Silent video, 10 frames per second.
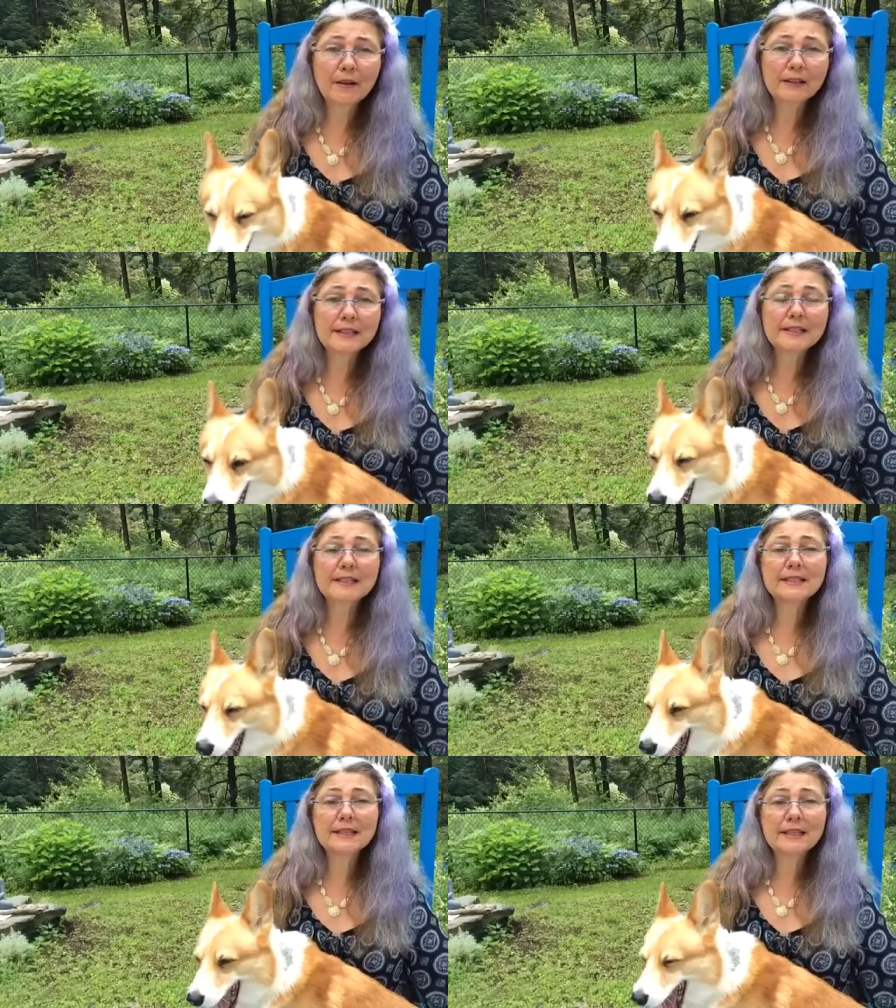All he can
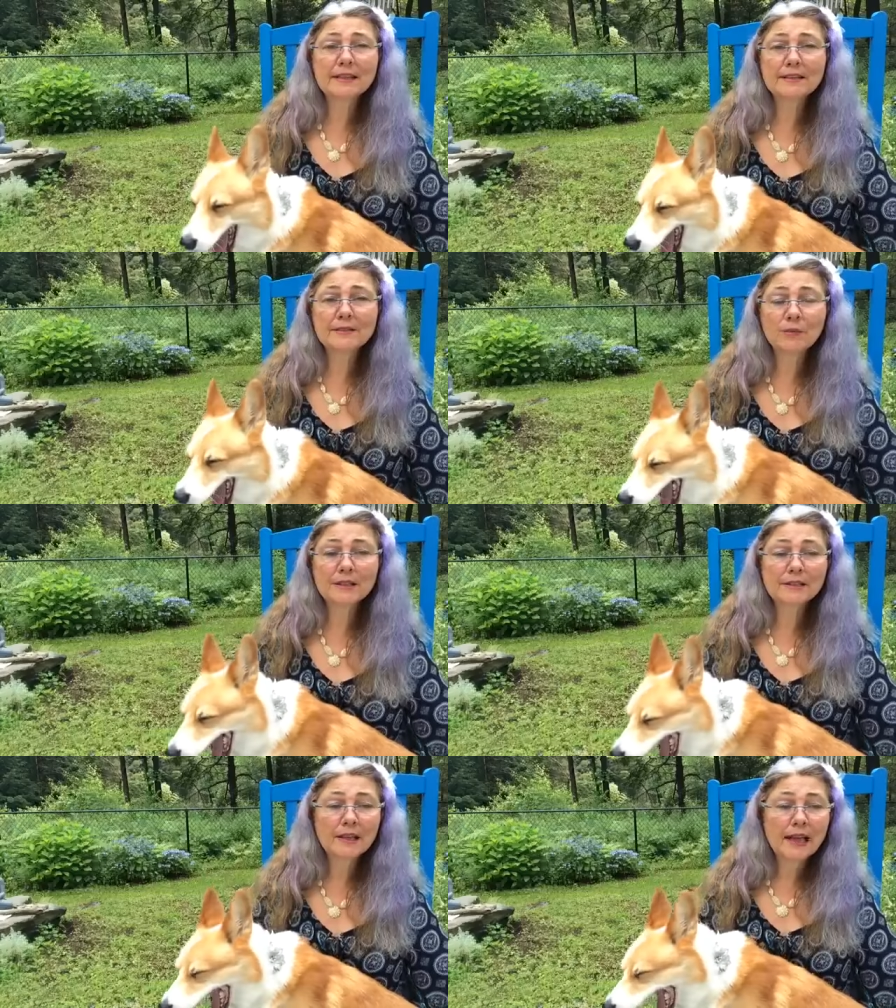see is
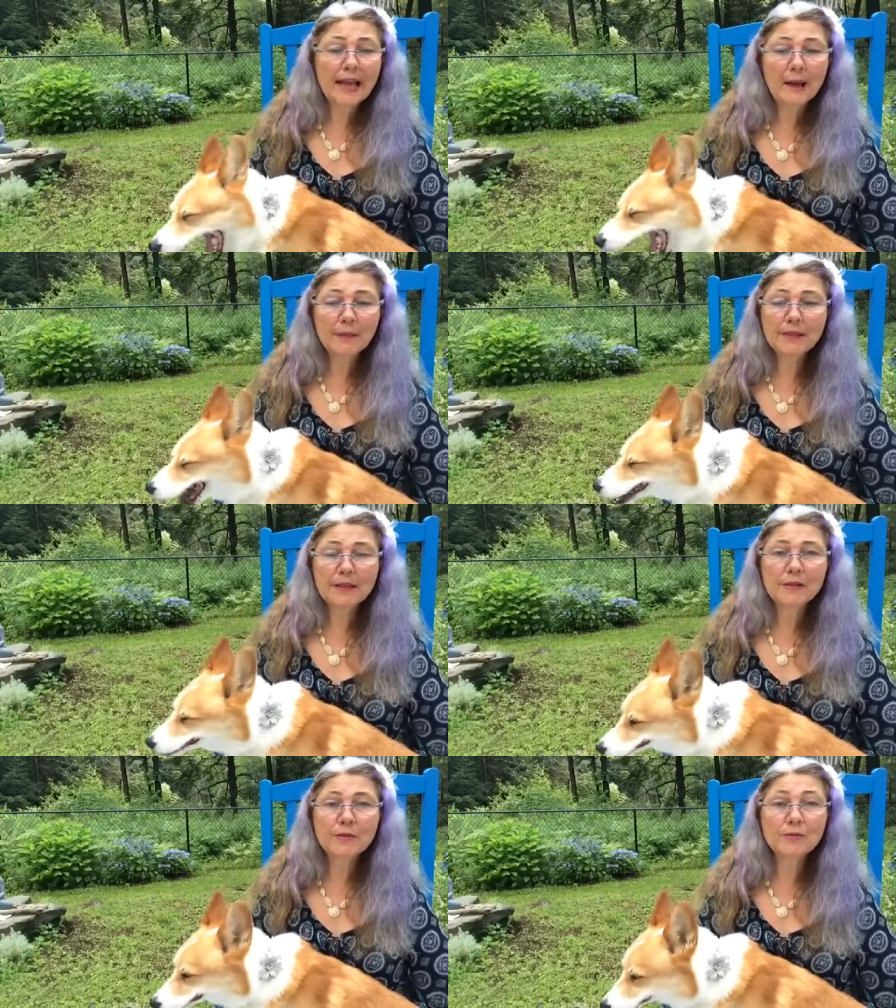what's happened
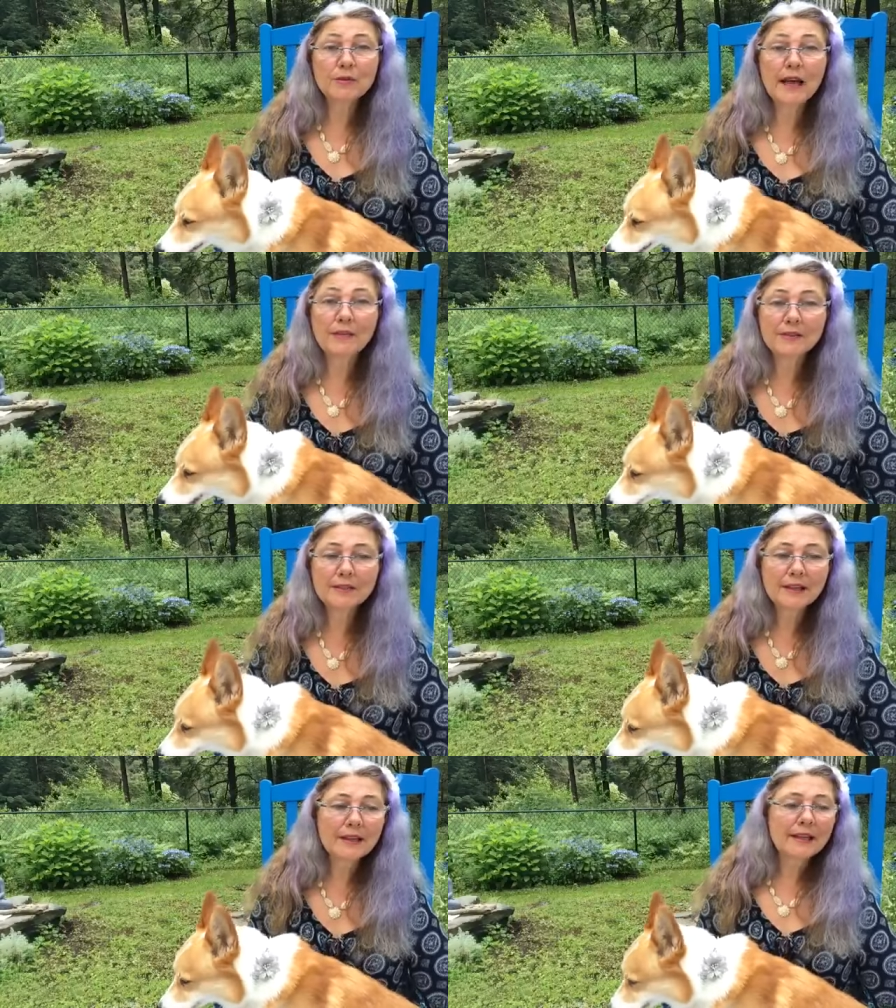that you left,
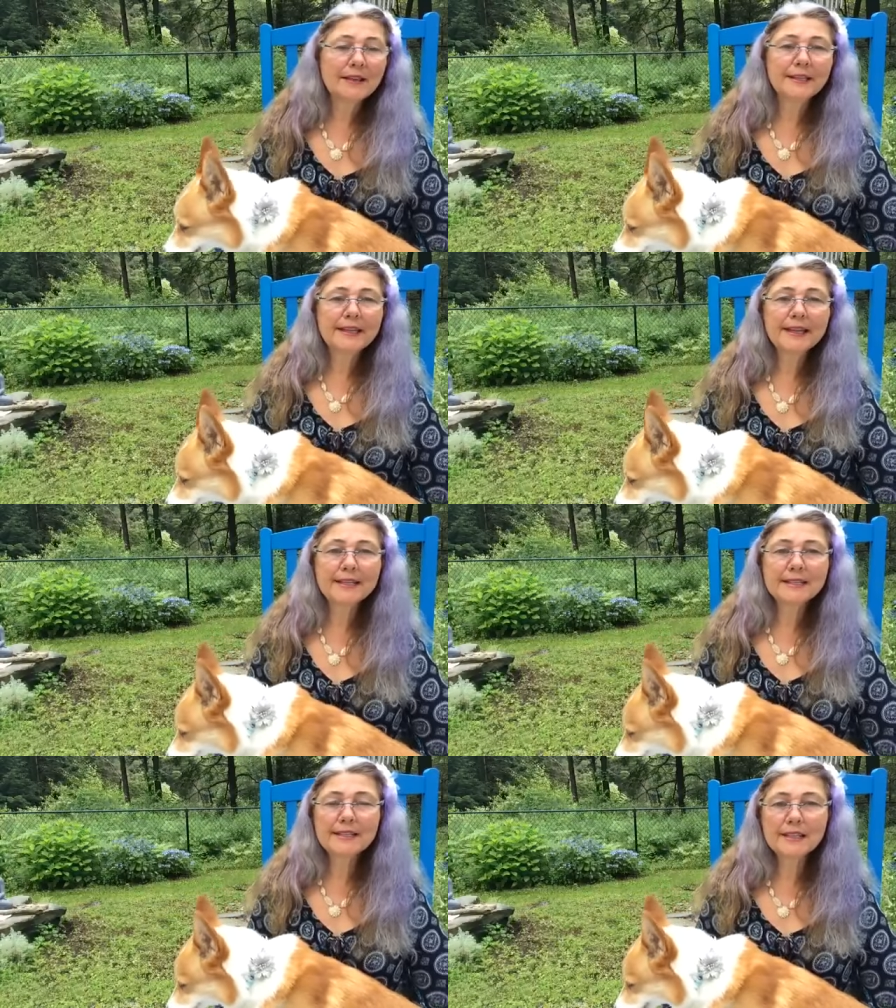and they
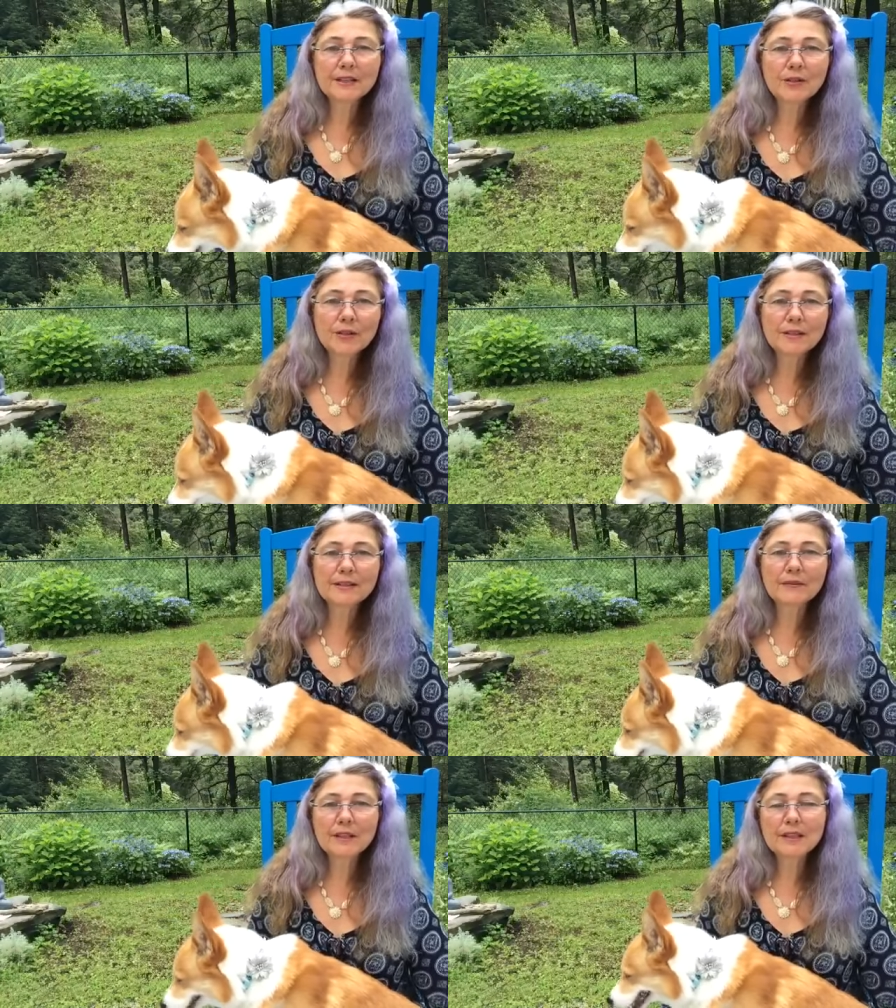can't see the
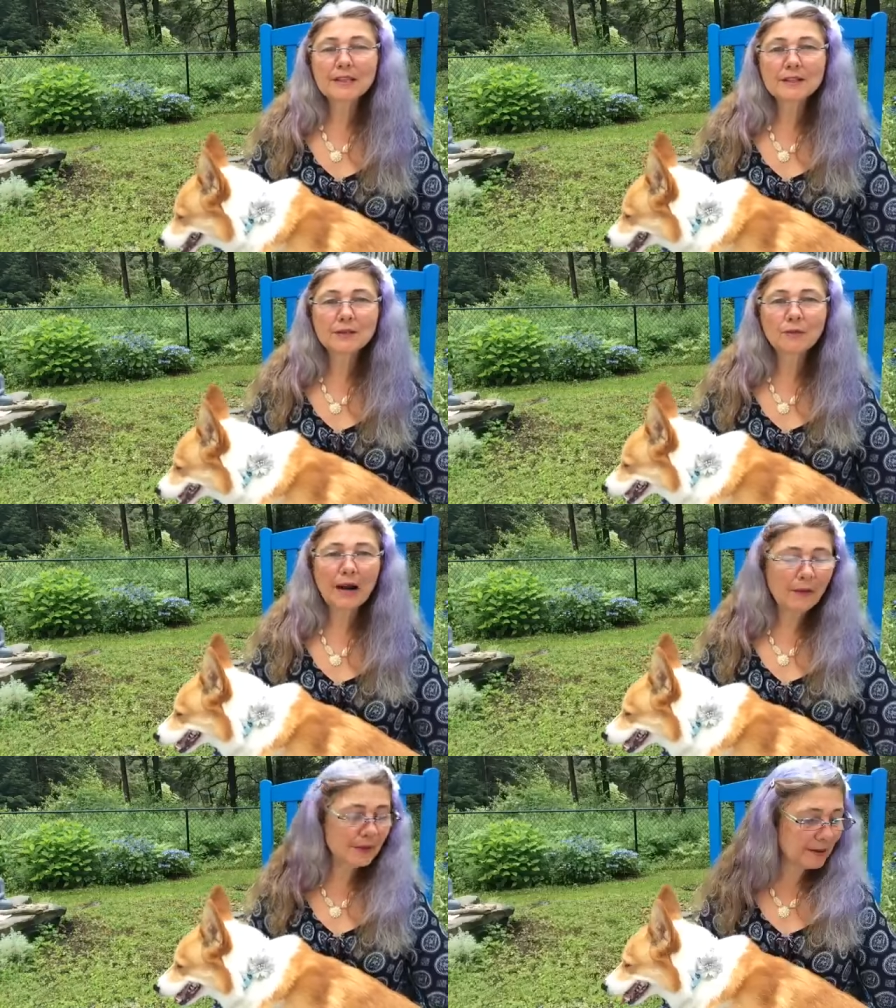goodness of the things
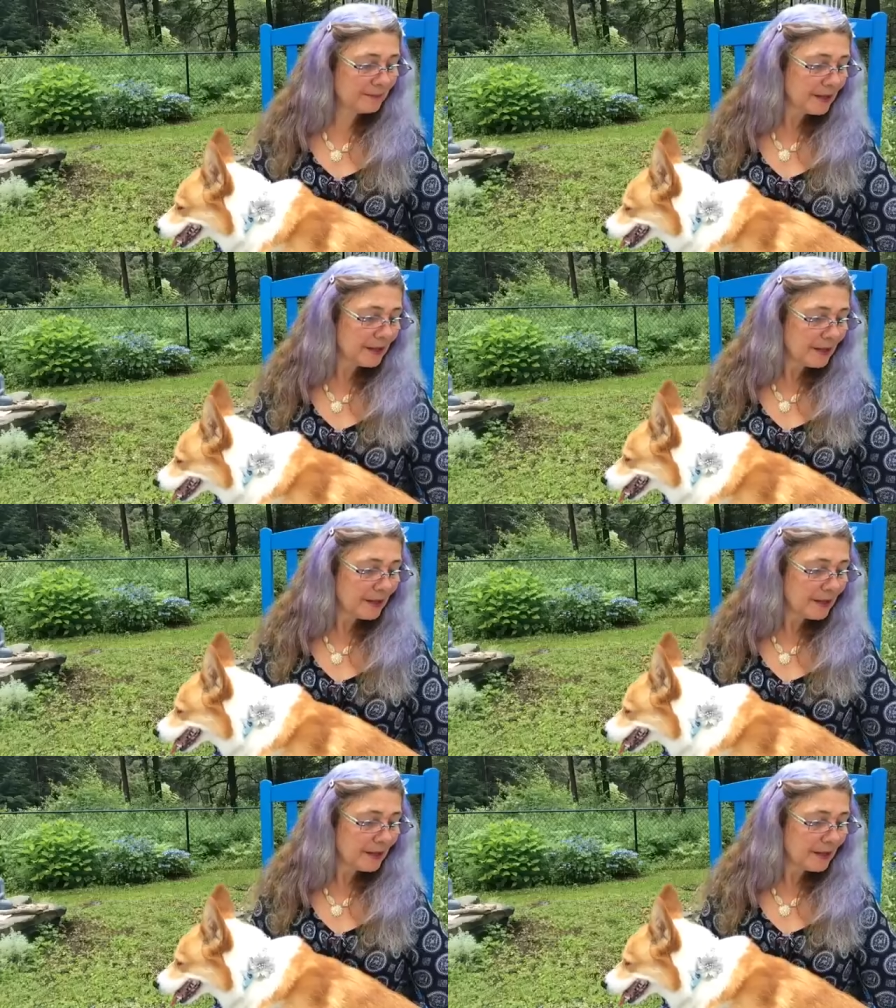around them.